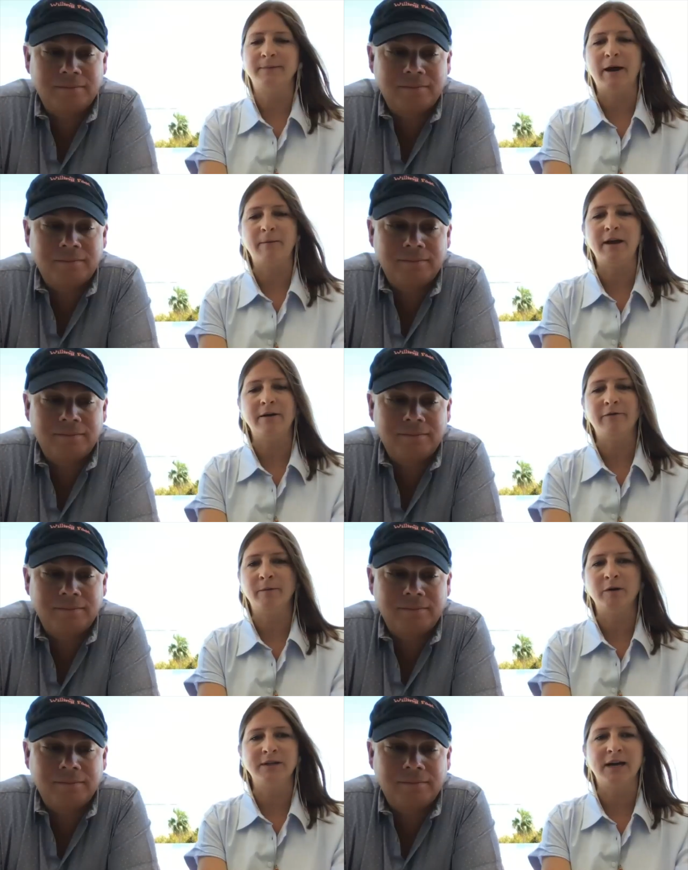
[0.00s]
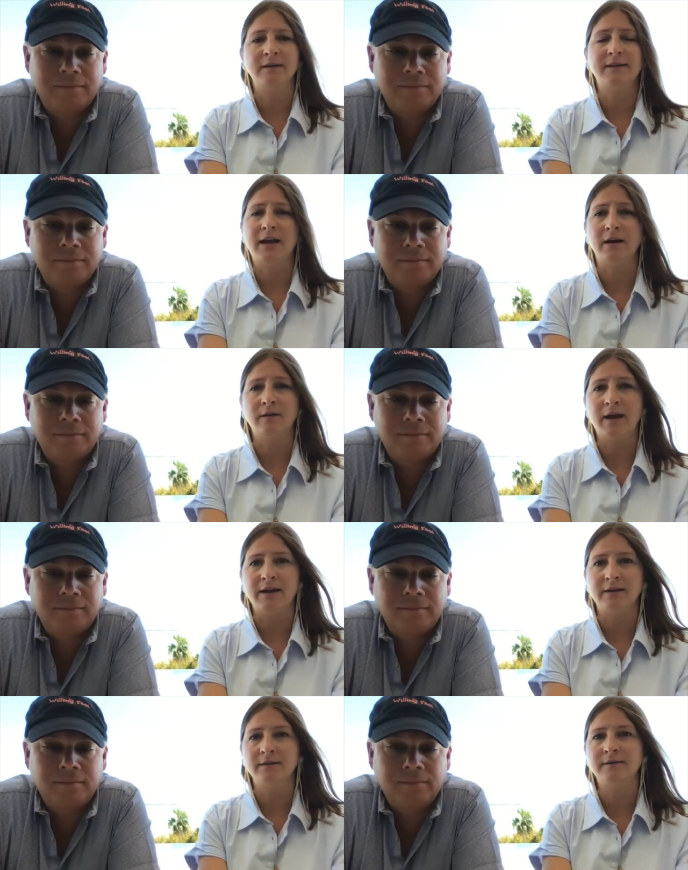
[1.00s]
Speaker 1: popping up from hotels and
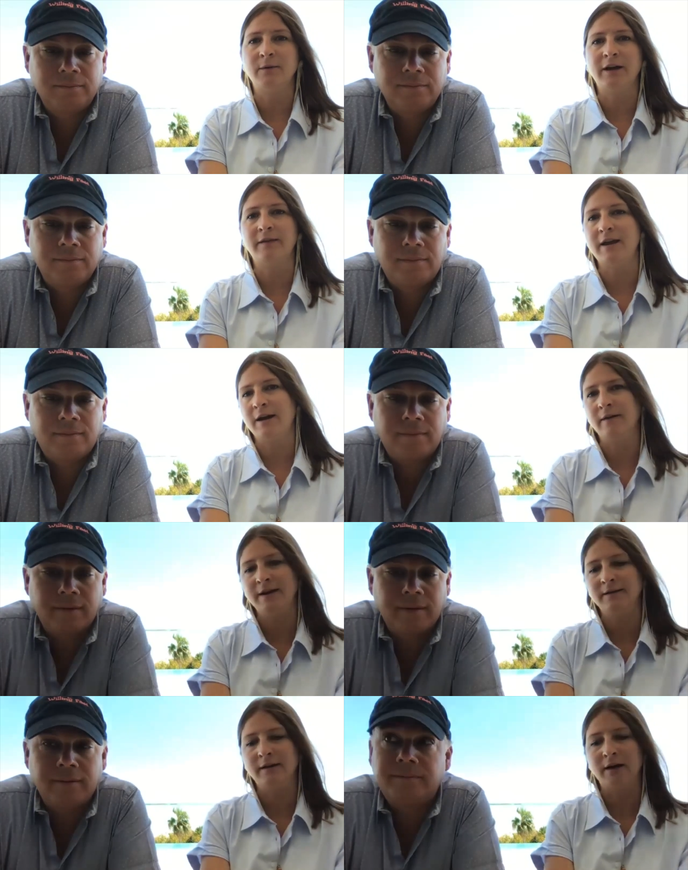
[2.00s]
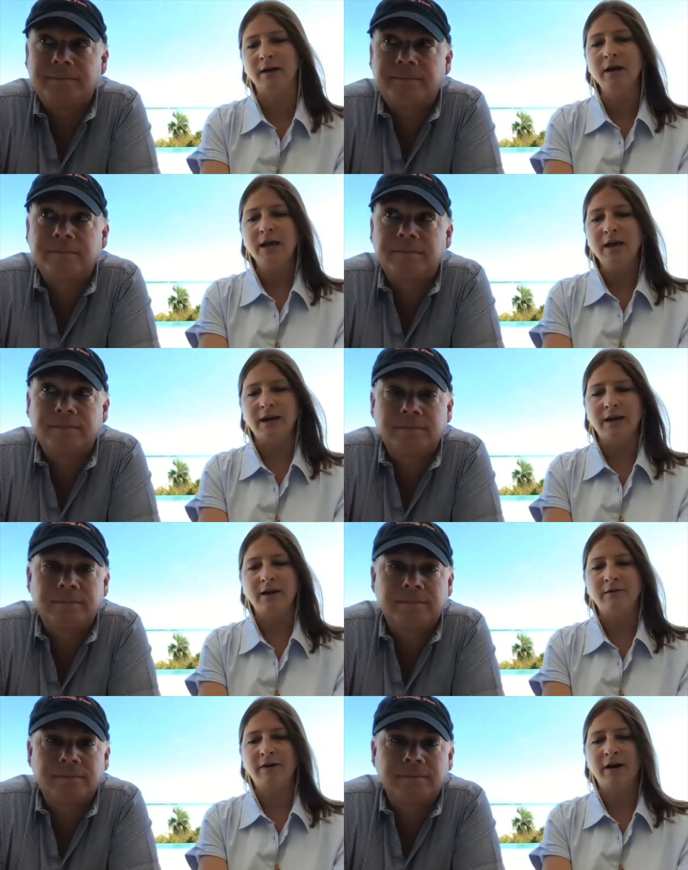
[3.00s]
airlines where the airlines are getting
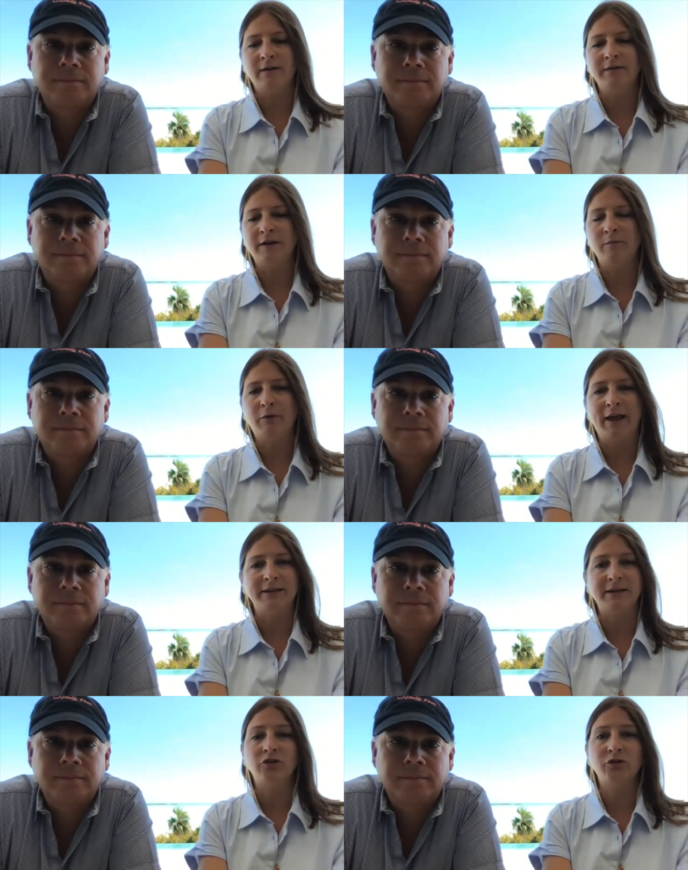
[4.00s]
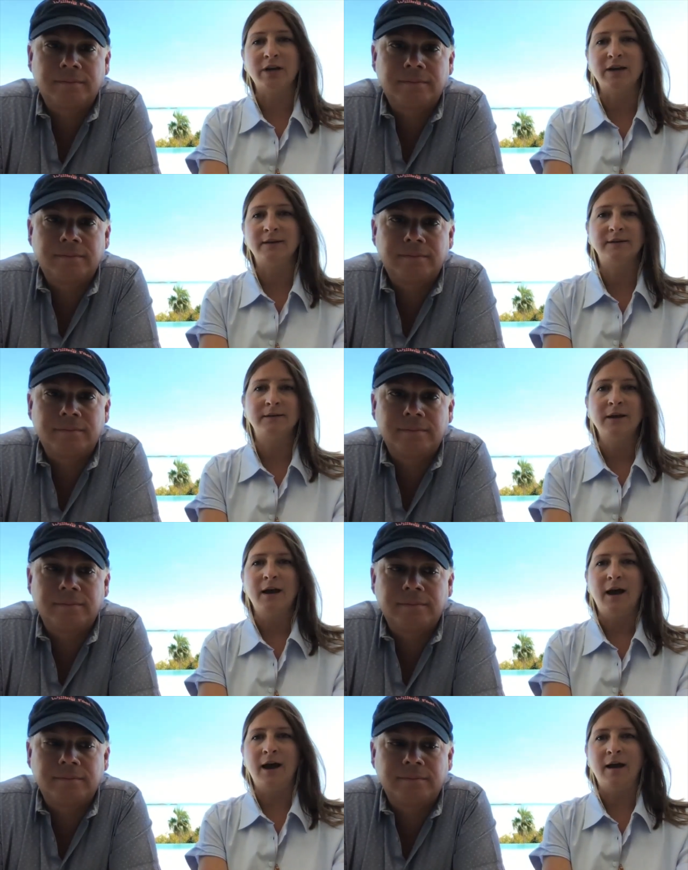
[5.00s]
involved in planting trees
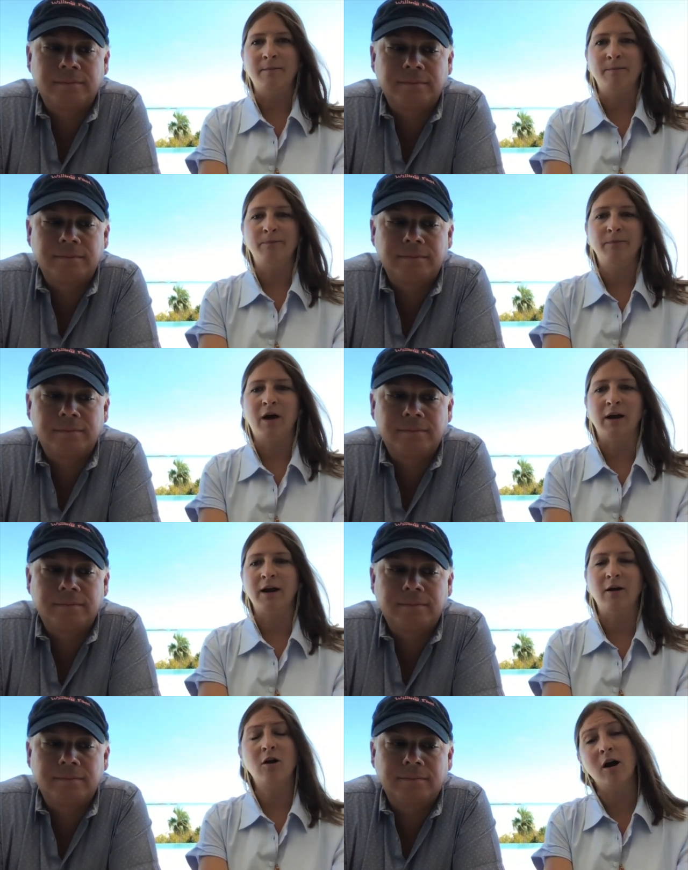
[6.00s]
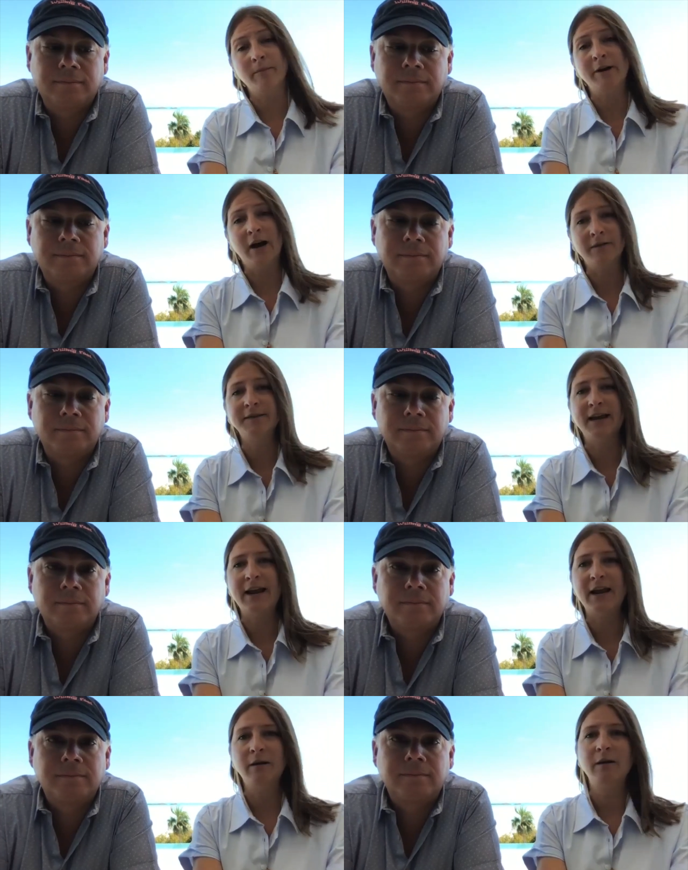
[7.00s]
um, carbon
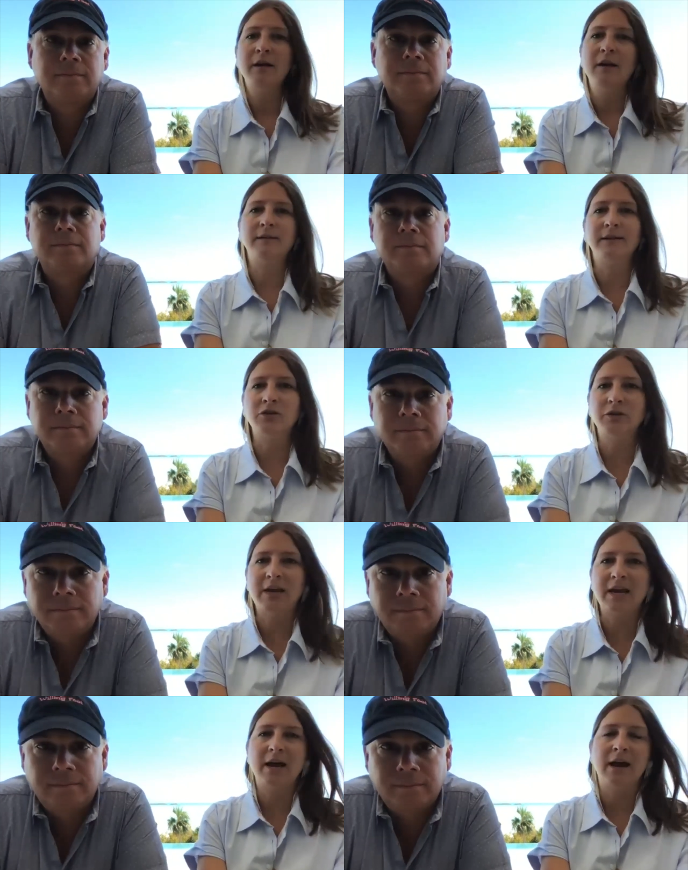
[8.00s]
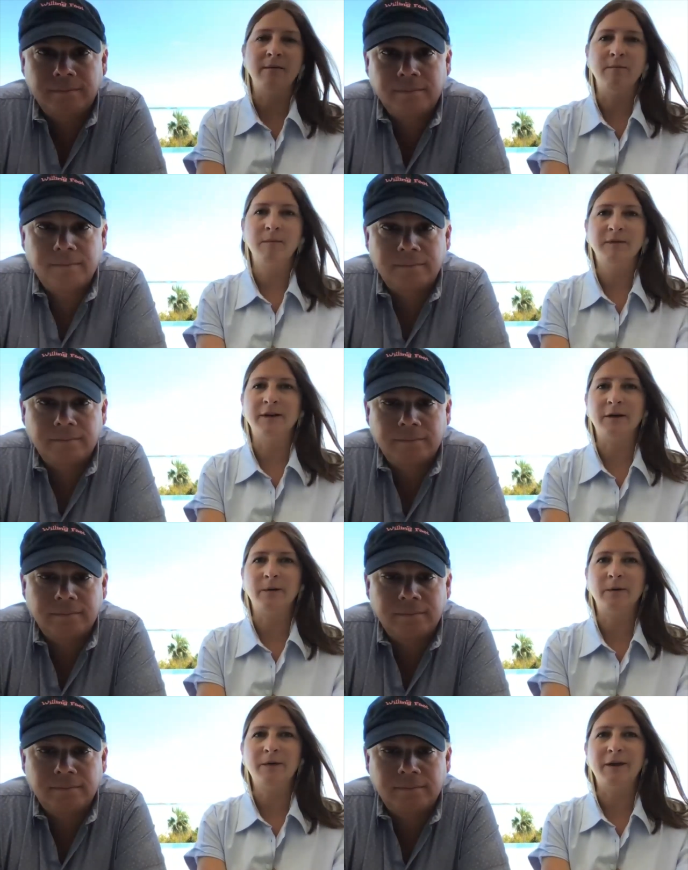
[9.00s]
offsetting, essentially. Um,
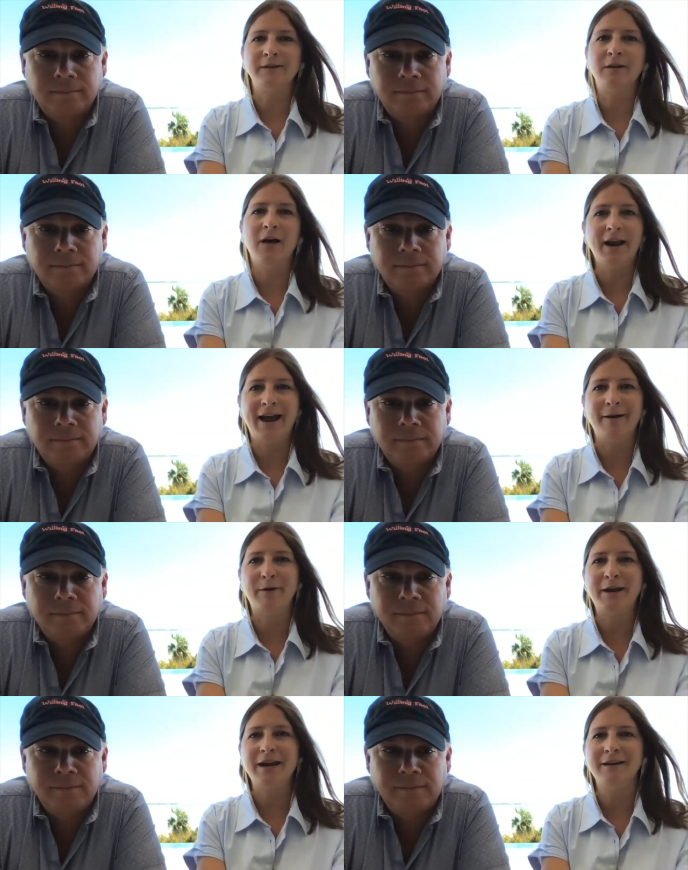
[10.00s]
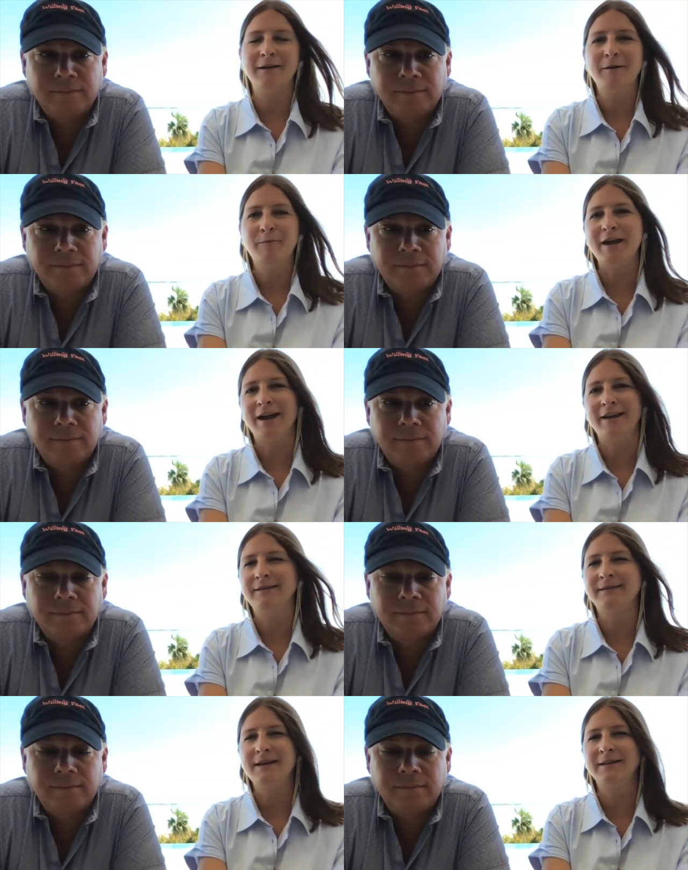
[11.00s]
so there's a lot happening behind yeah.
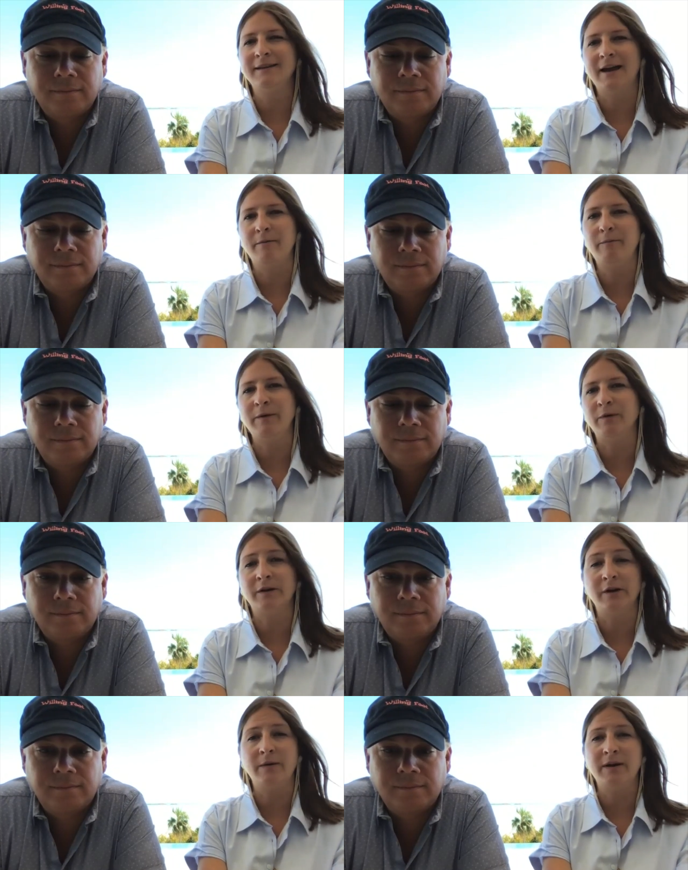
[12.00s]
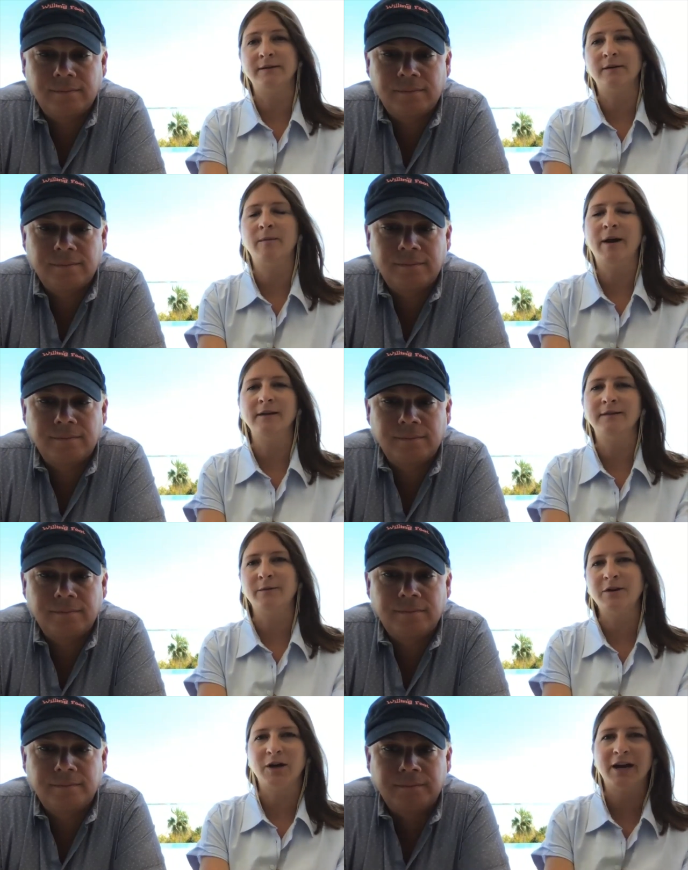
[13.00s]
the scenes that people don't always know about. So
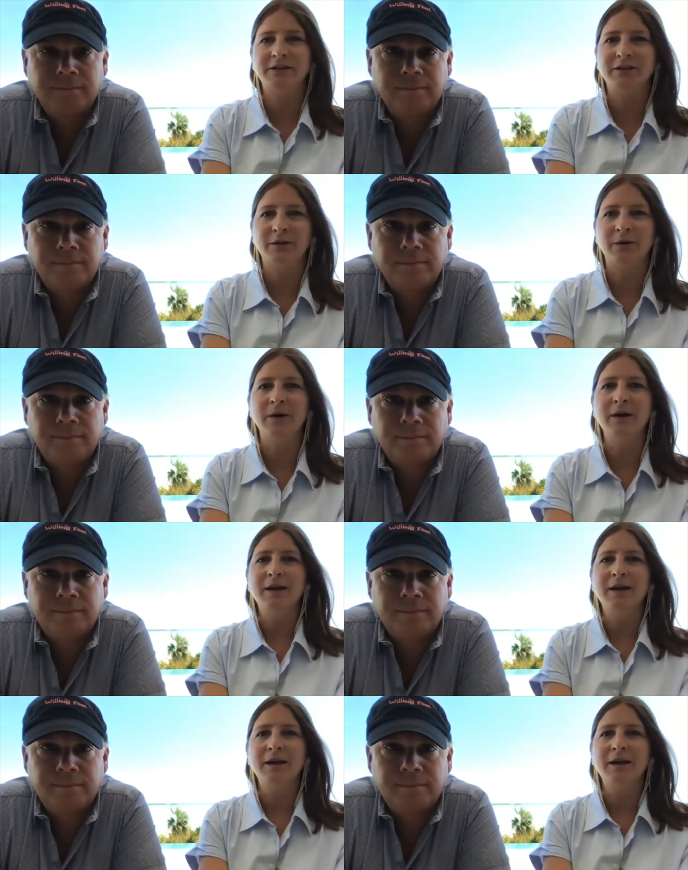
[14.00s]
we try to